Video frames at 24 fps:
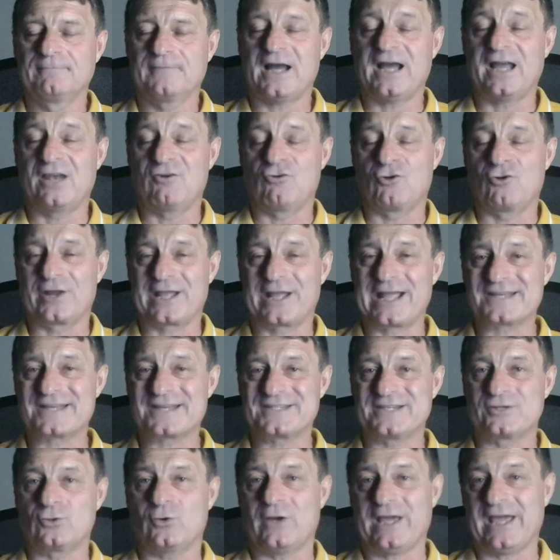Hyaluronic
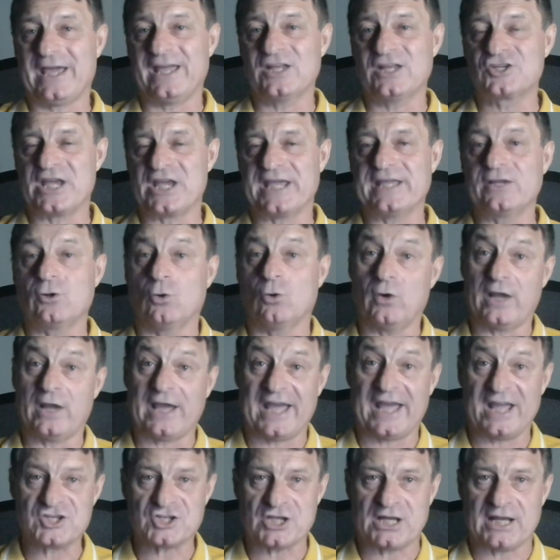acid or HA or
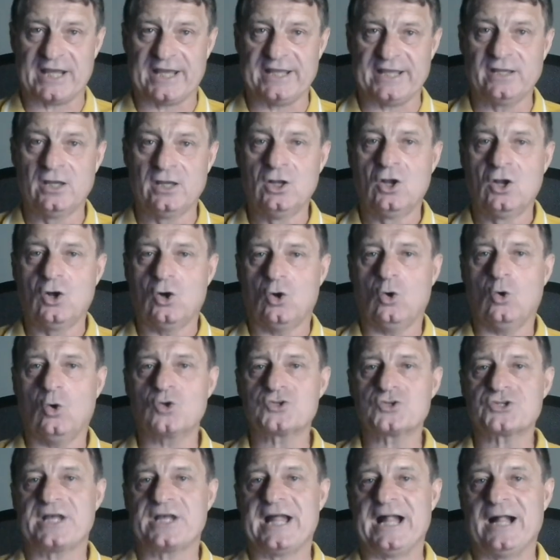HLA
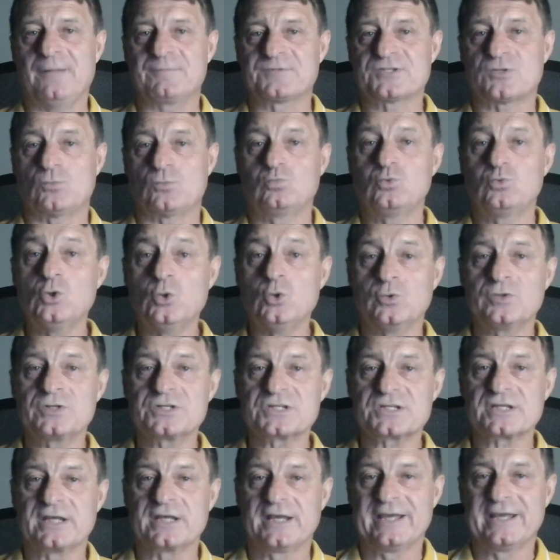also helps
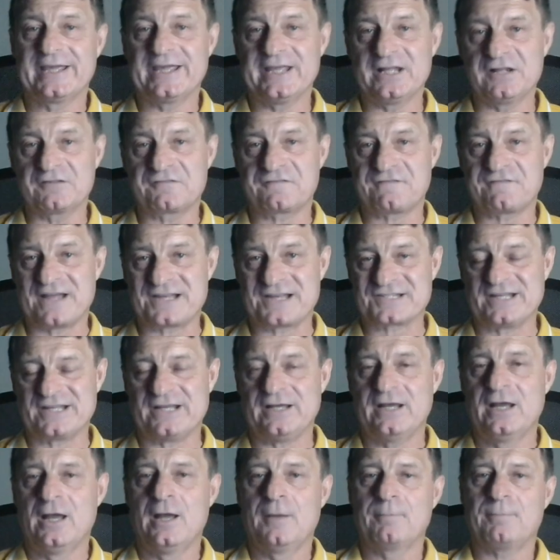wounds heal
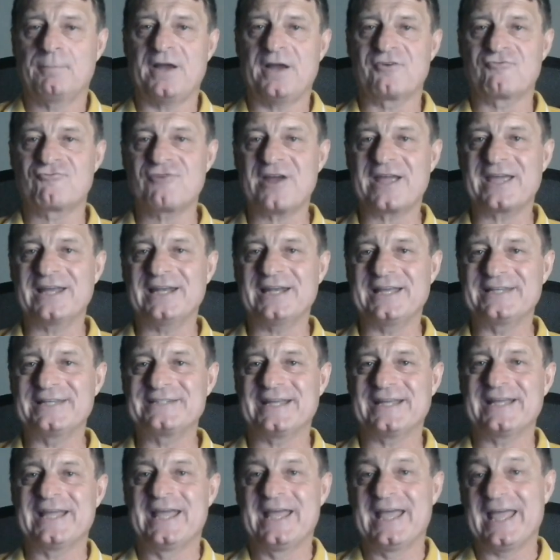faster by
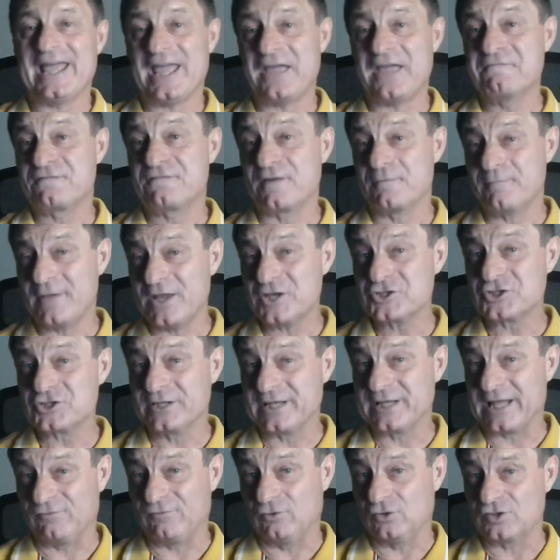regulating
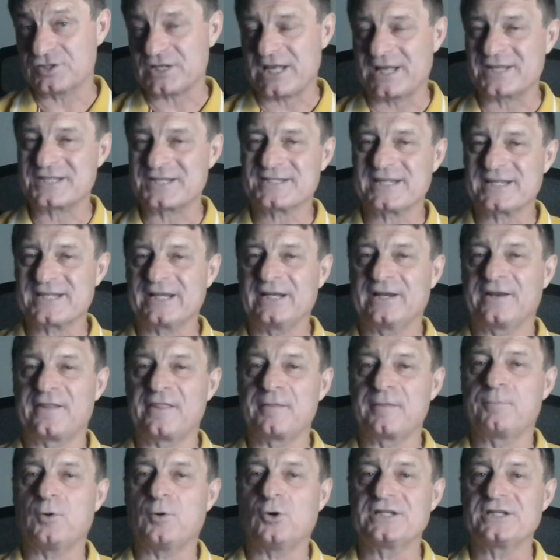inflammation levels and signaling
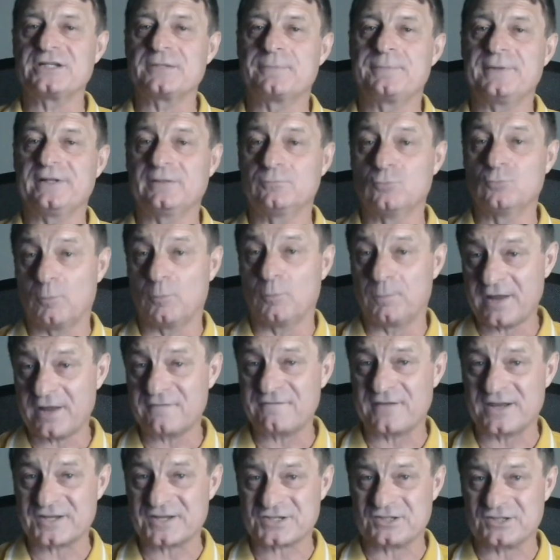the body to build more
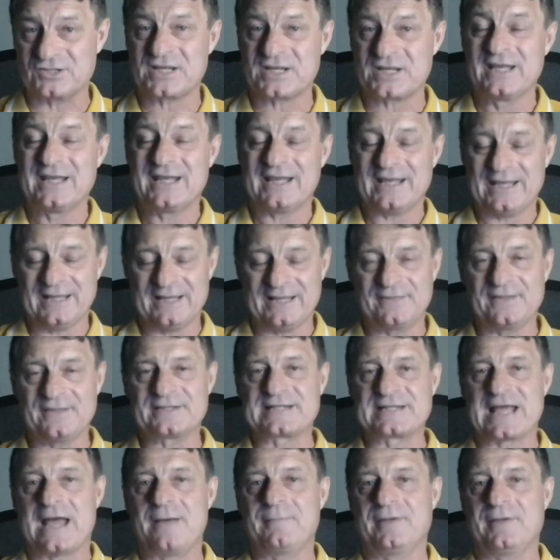blood vessels in the
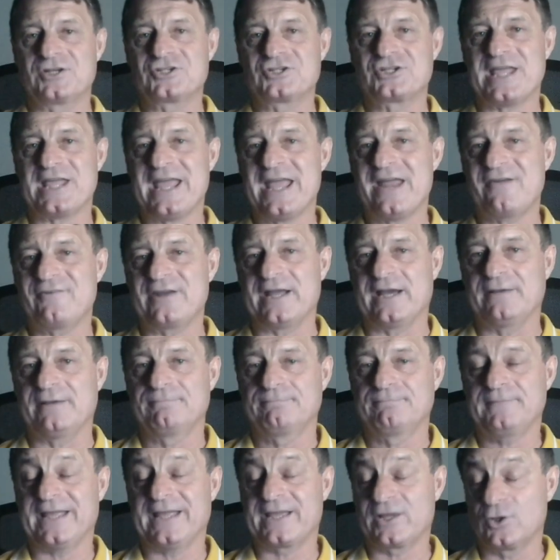damaged area.
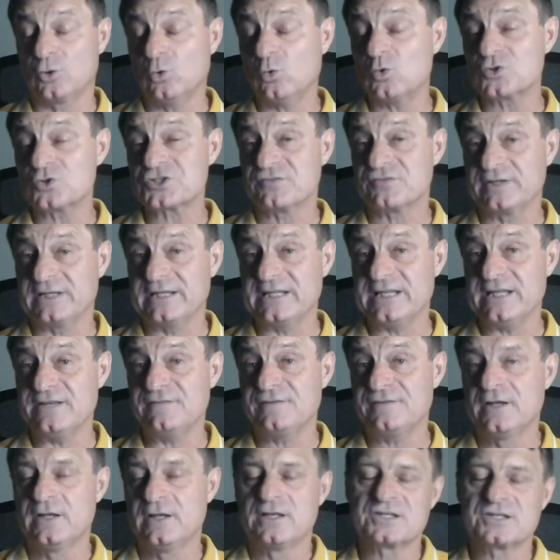It can also
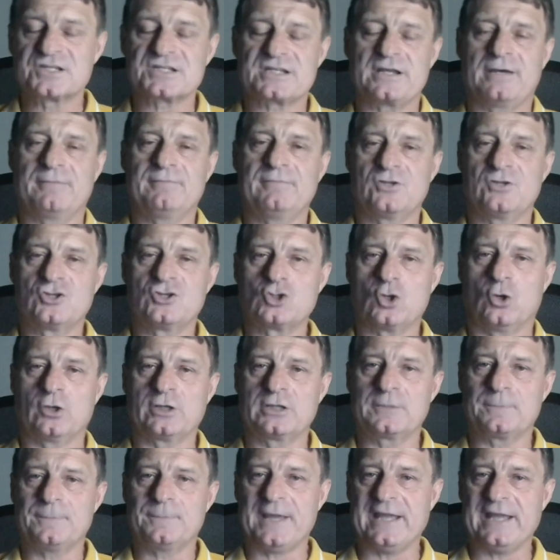relieve some
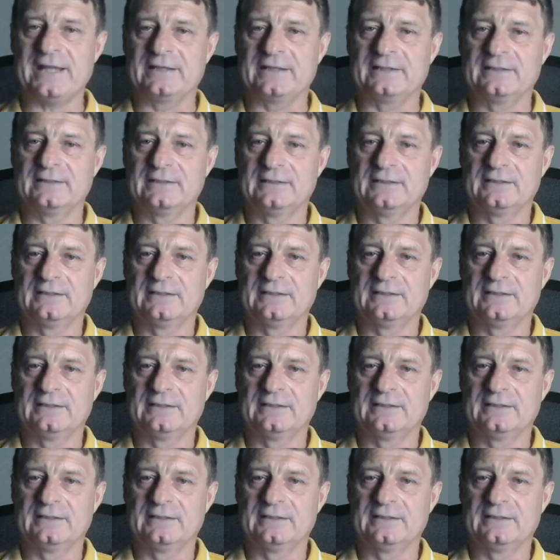joint pain.